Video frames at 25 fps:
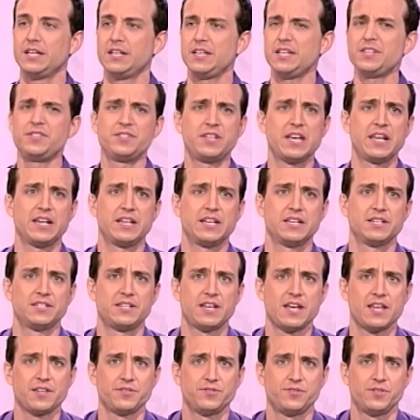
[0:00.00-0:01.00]
It's getting
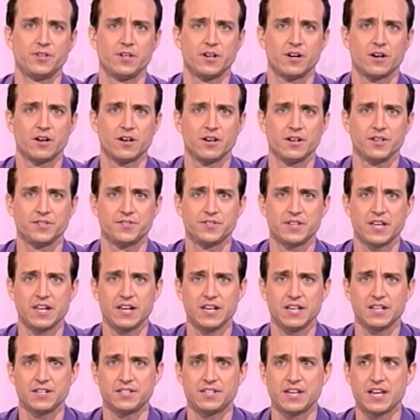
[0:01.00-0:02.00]
intense here. It's
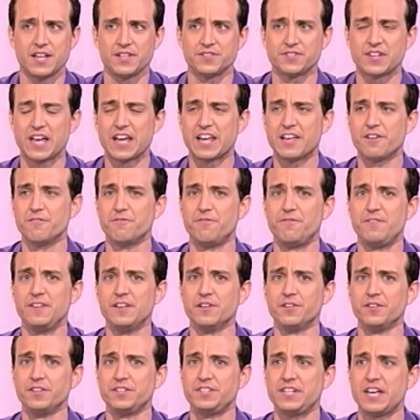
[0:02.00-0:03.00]
getting intense. I can
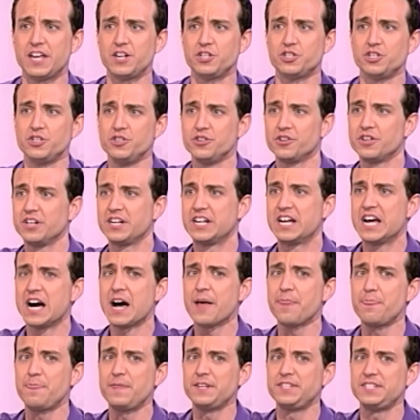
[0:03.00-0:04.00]
feel the tension. You could
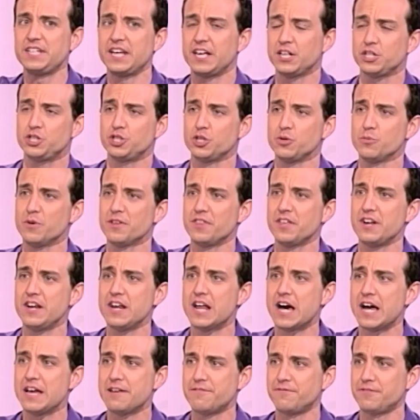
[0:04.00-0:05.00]
cut the tension with a
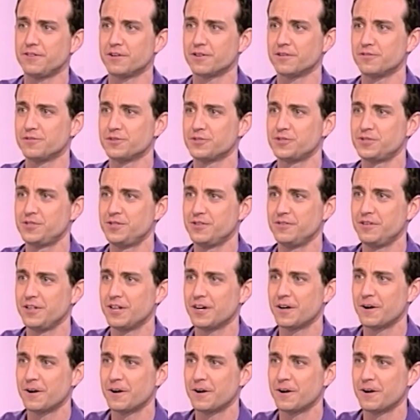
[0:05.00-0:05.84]
knife here in the studio.